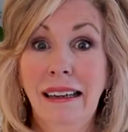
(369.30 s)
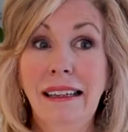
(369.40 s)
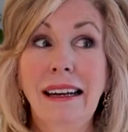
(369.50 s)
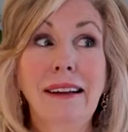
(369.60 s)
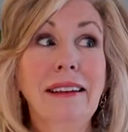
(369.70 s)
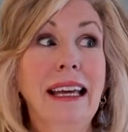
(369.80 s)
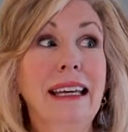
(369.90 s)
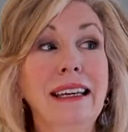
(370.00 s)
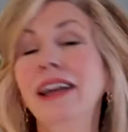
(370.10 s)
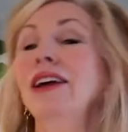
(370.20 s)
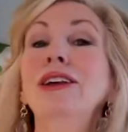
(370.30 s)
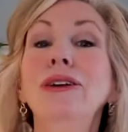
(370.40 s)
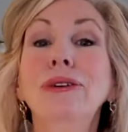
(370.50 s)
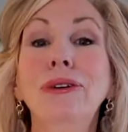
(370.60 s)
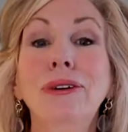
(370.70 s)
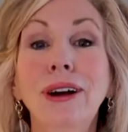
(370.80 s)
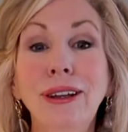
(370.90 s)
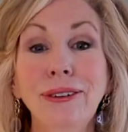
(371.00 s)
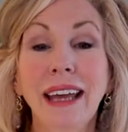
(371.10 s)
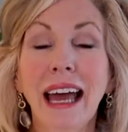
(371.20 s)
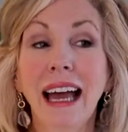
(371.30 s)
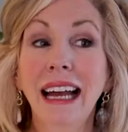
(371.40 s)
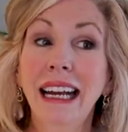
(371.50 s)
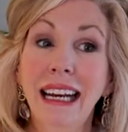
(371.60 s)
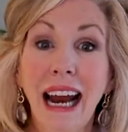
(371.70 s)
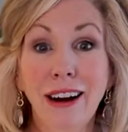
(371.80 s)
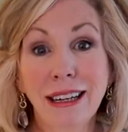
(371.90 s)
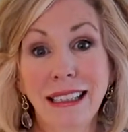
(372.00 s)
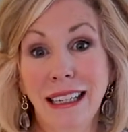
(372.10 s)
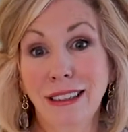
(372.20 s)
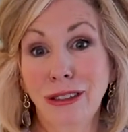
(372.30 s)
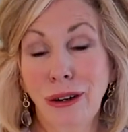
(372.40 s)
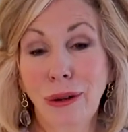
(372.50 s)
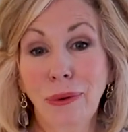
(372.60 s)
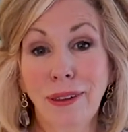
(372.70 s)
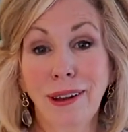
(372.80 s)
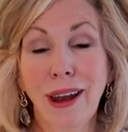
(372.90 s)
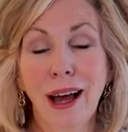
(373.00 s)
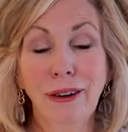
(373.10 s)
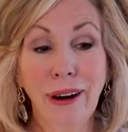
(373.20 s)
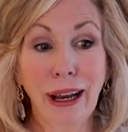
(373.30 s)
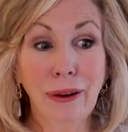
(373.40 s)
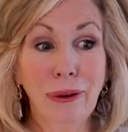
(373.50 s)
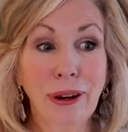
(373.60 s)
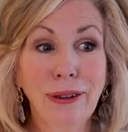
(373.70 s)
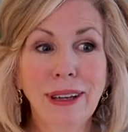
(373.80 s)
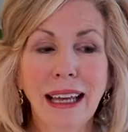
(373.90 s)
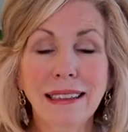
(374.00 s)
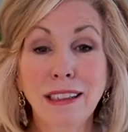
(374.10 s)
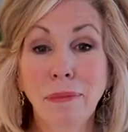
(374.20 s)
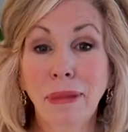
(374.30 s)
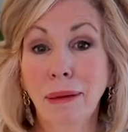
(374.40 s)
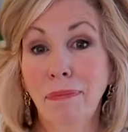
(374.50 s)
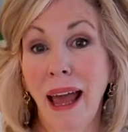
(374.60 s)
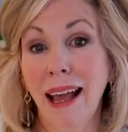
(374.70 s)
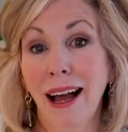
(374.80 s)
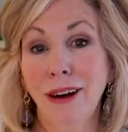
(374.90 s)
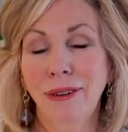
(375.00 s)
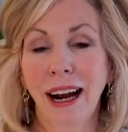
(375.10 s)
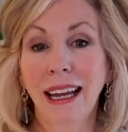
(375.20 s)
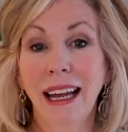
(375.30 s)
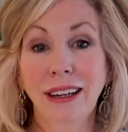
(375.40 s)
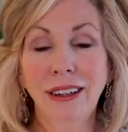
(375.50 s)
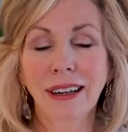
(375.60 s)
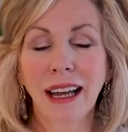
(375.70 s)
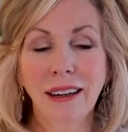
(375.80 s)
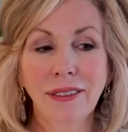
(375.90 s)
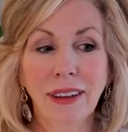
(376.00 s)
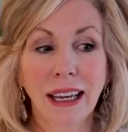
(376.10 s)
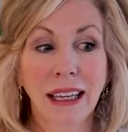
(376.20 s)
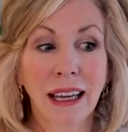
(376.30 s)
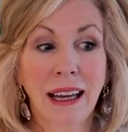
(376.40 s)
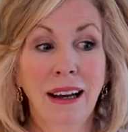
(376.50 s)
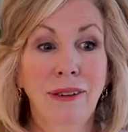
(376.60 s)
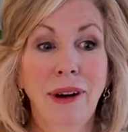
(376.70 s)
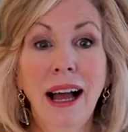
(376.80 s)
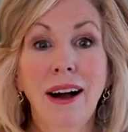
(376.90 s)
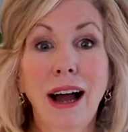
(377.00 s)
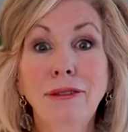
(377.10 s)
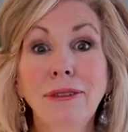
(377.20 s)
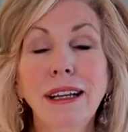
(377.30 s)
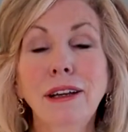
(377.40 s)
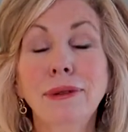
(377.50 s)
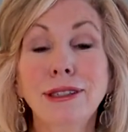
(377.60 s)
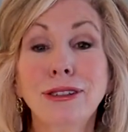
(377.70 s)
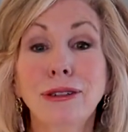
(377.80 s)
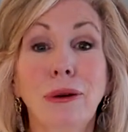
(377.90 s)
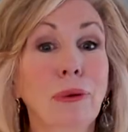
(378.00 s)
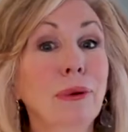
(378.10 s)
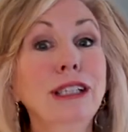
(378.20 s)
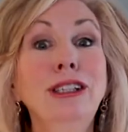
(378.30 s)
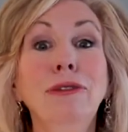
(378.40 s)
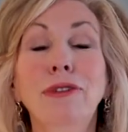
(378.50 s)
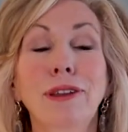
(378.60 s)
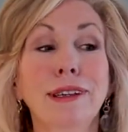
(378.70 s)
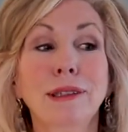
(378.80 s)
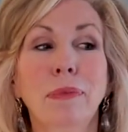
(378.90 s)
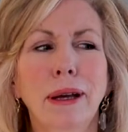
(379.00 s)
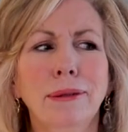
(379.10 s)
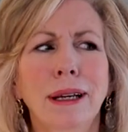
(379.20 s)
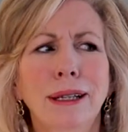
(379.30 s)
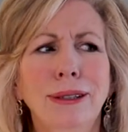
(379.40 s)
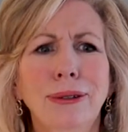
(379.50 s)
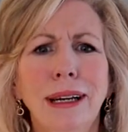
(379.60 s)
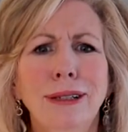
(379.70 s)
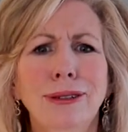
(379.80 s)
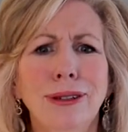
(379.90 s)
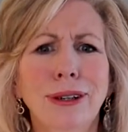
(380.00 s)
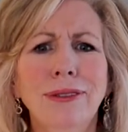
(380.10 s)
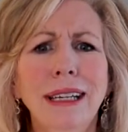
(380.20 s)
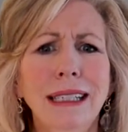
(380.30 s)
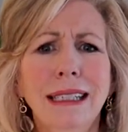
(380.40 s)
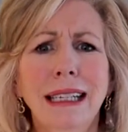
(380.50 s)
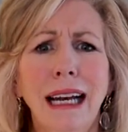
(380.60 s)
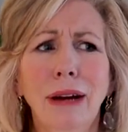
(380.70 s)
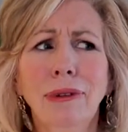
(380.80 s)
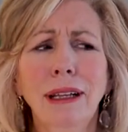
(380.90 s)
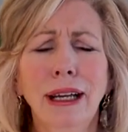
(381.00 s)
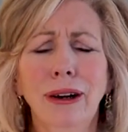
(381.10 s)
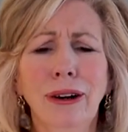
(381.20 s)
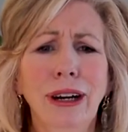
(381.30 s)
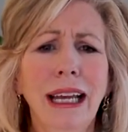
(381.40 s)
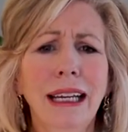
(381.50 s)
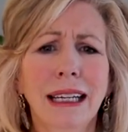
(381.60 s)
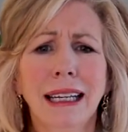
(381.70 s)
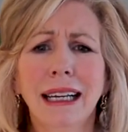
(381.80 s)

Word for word: you know like you you get an inheritance or you win the lottery or you get some big payout right and you're kind of like wow i really was wishing for this but do i deserve it did i really earn it